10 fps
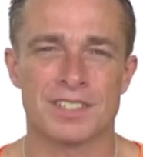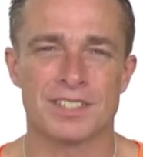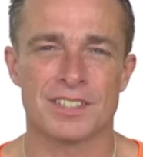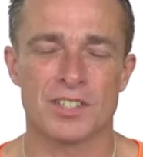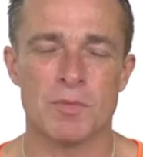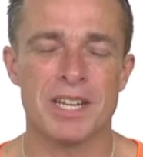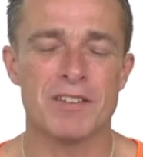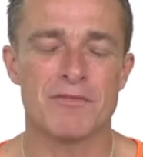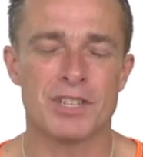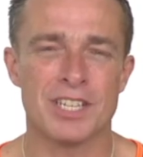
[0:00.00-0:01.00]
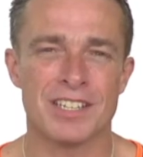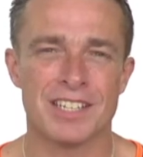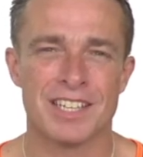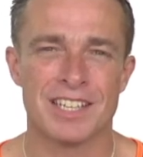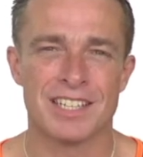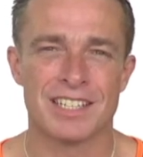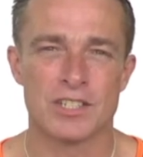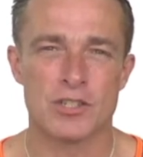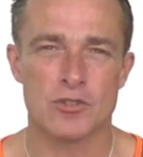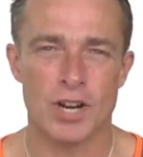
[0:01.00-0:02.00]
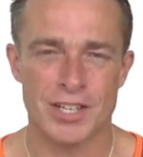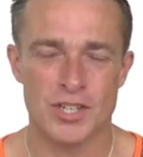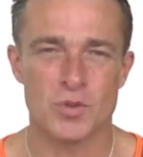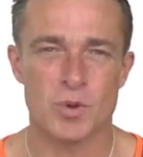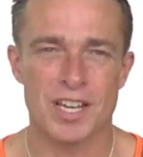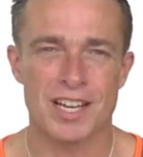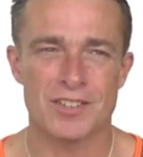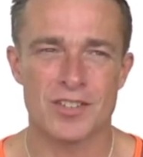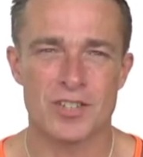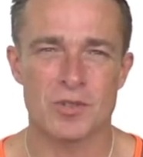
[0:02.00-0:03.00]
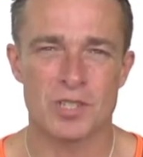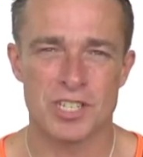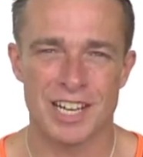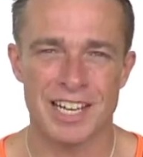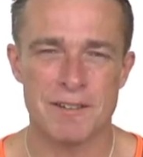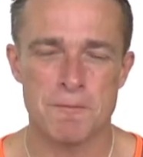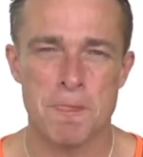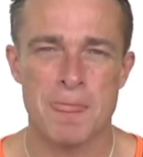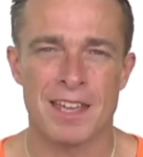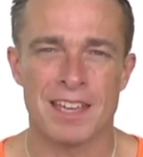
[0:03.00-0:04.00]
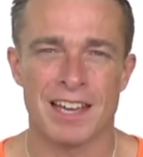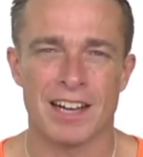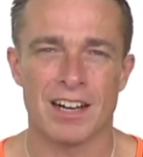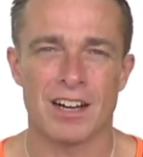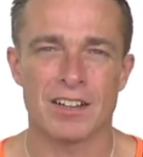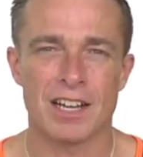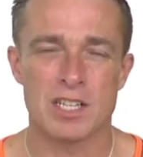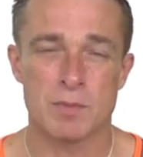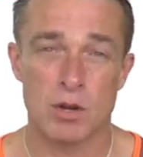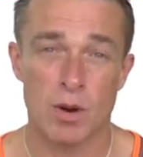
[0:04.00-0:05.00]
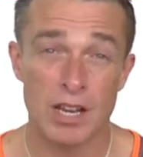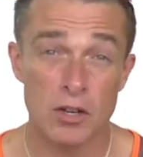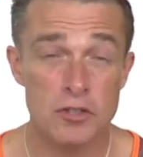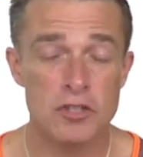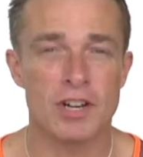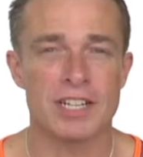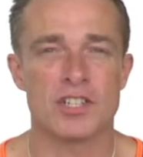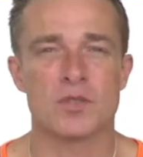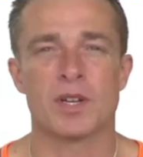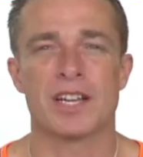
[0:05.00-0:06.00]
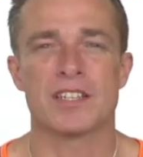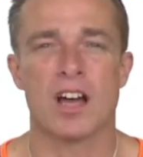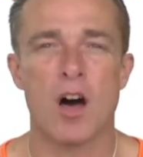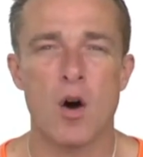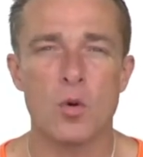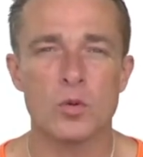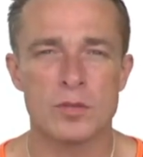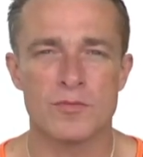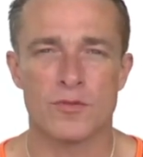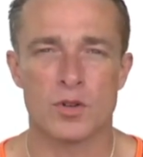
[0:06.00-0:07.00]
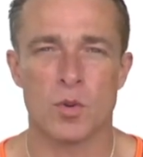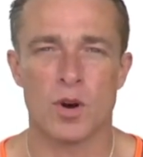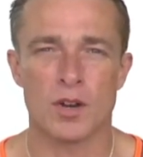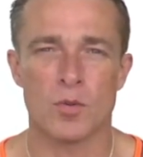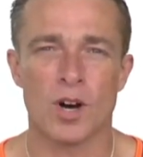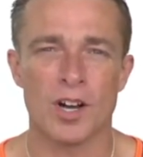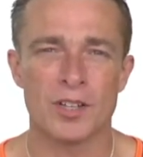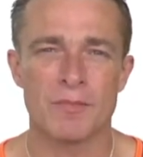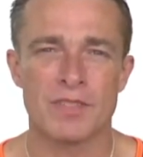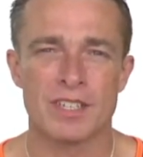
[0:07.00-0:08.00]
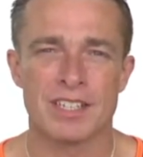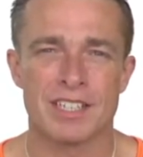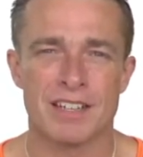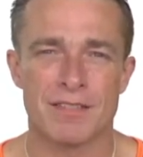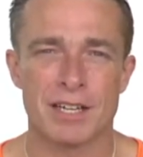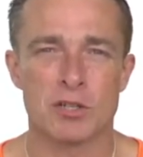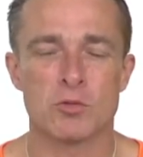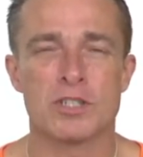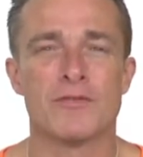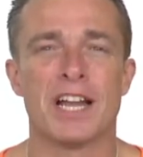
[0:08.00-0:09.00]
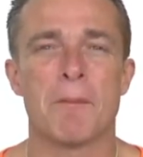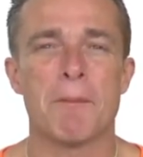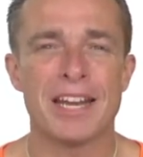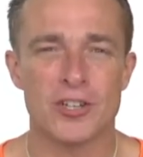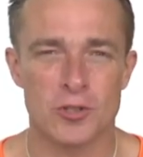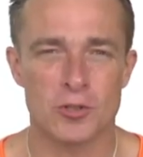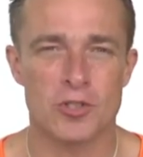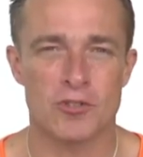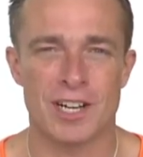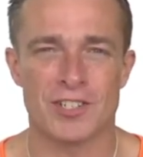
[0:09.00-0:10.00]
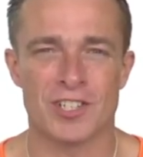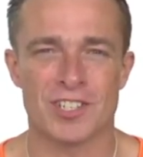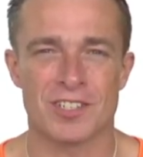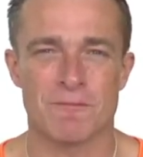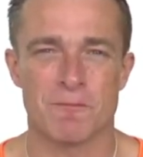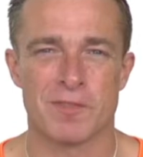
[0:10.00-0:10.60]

So many of the stretches we're going to do today are going to be quite long stretches. We're going to hold them for quite a while. They're called developmental stretches.